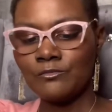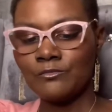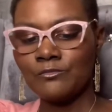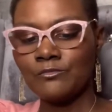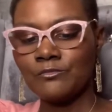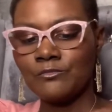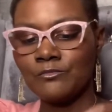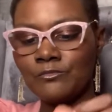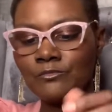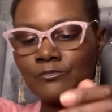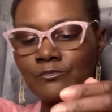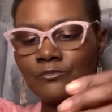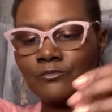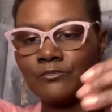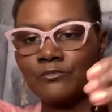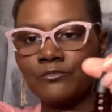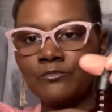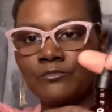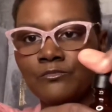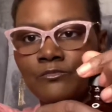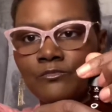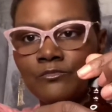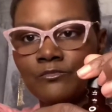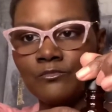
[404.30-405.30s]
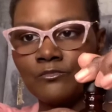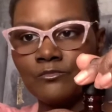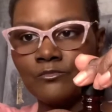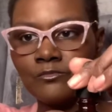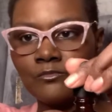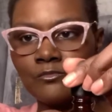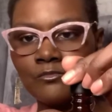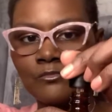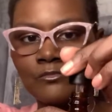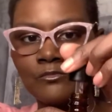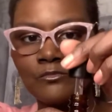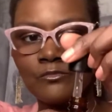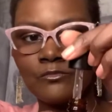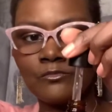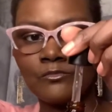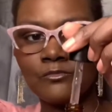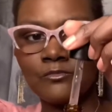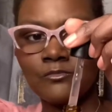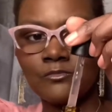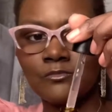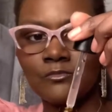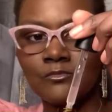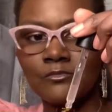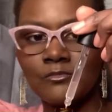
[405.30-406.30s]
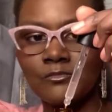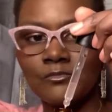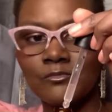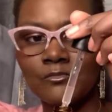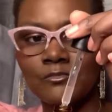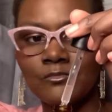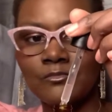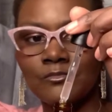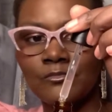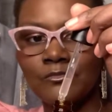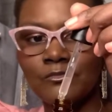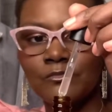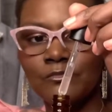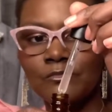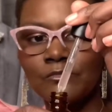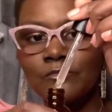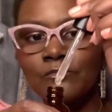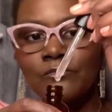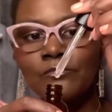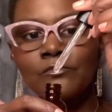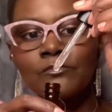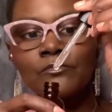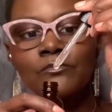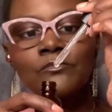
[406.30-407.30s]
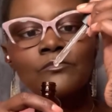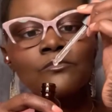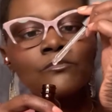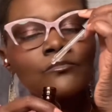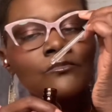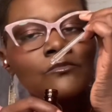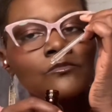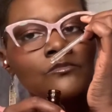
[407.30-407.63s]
(silence)